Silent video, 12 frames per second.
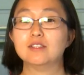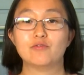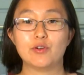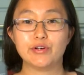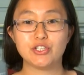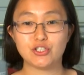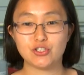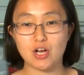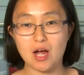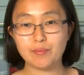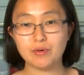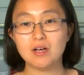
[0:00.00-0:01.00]
It's very
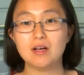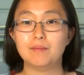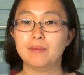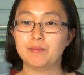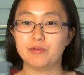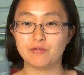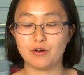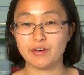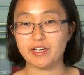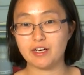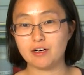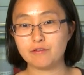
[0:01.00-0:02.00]
sharp, but be
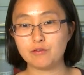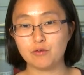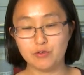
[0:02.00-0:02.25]
very careful